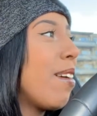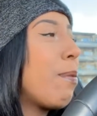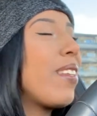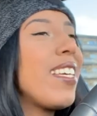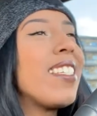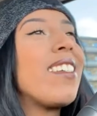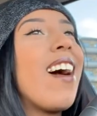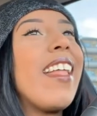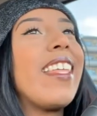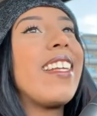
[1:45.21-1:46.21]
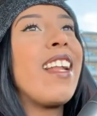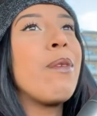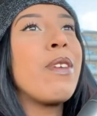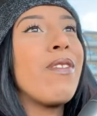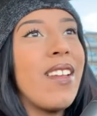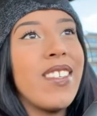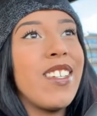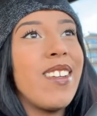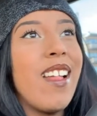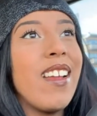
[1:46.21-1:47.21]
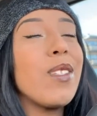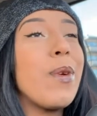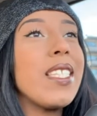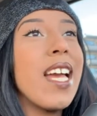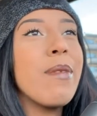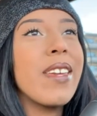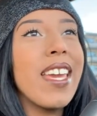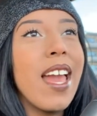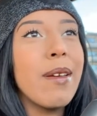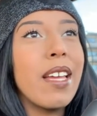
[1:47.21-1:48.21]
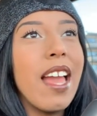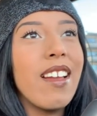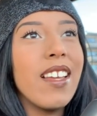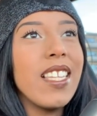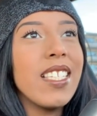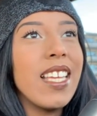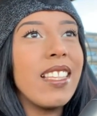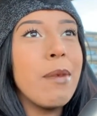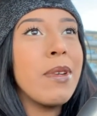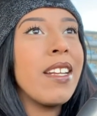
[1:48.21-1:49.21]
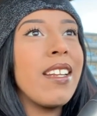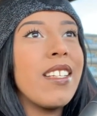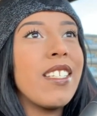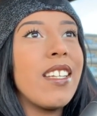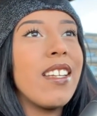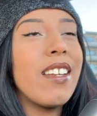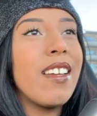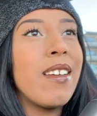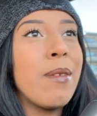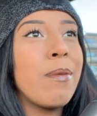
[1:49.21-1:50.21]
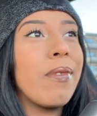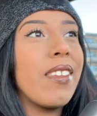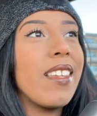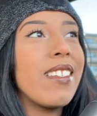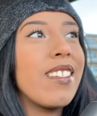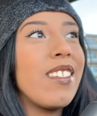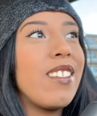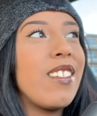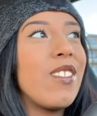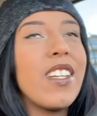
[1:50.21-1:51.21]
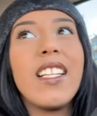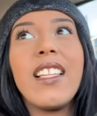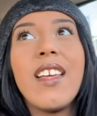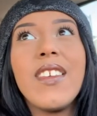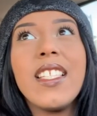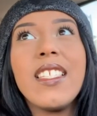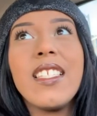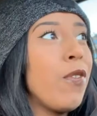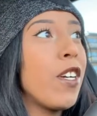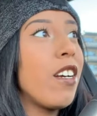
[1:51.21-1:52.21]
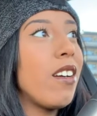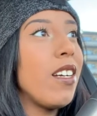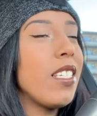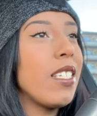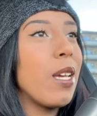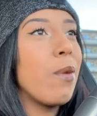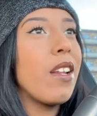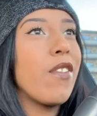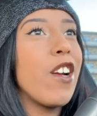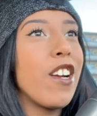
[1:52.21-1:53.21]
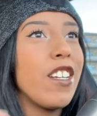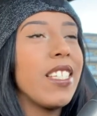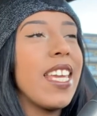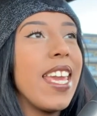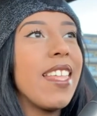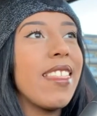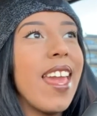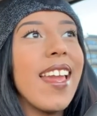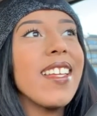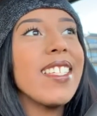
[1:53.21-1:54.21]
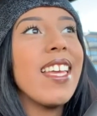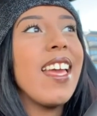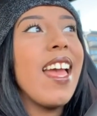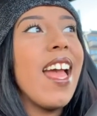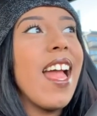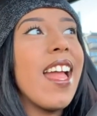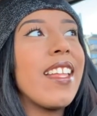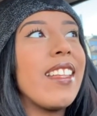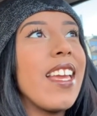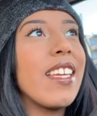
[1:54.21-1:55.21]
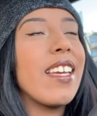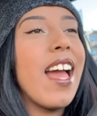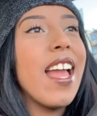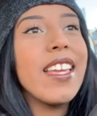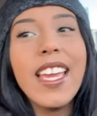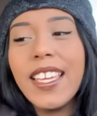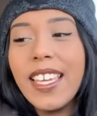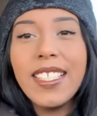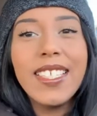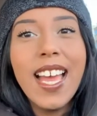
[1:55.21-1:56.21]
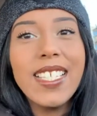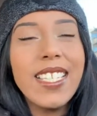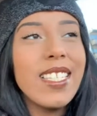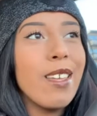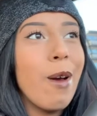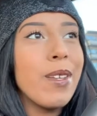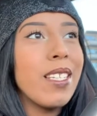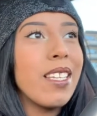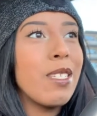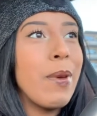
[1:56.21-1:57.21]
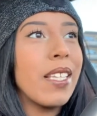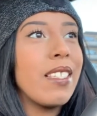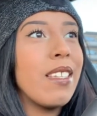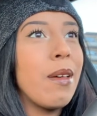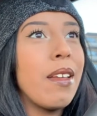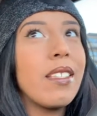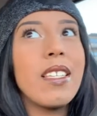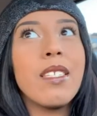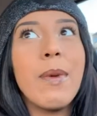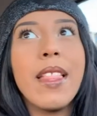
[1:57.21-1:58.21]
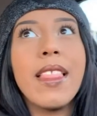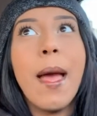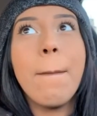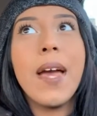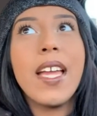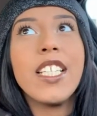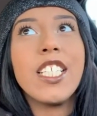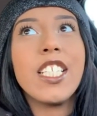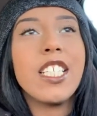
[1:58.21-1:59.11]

Please God, let it not be $500. One time, okay, I, I got these like limited edition um, Jordan 11s for girls is like one of her take things. And like I get kid sizes, so I wasn't expecting to, to spend that much.